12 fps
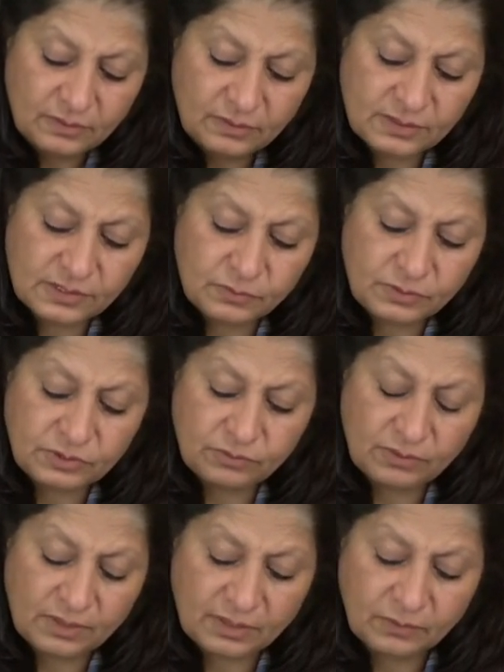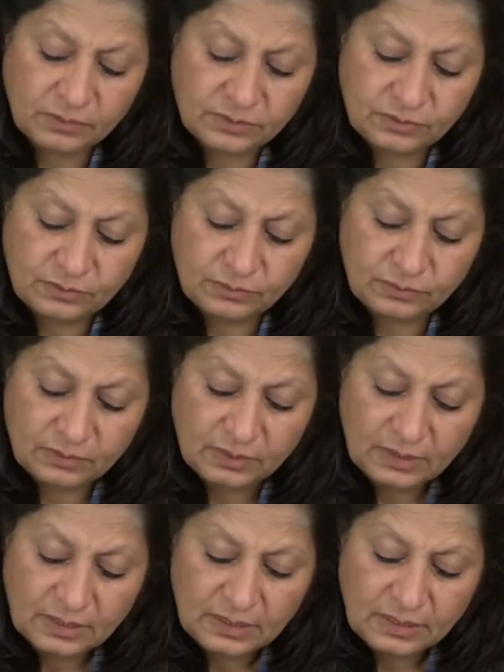this is what you are going to do
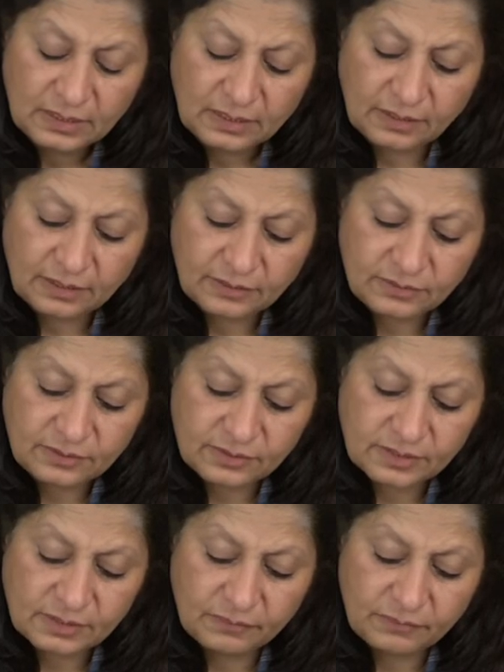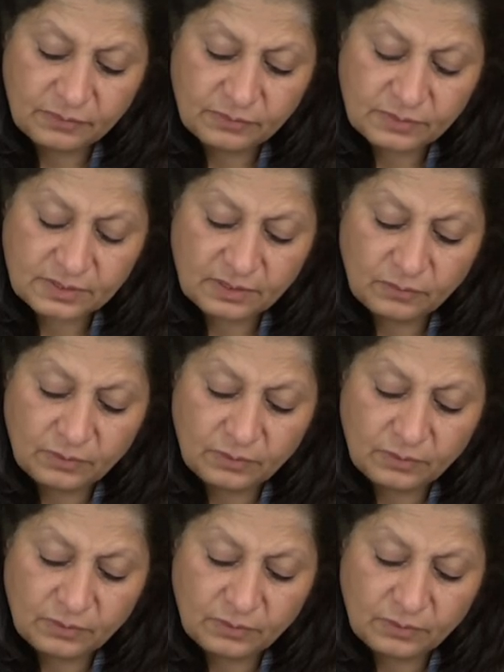and i get here some of you is going to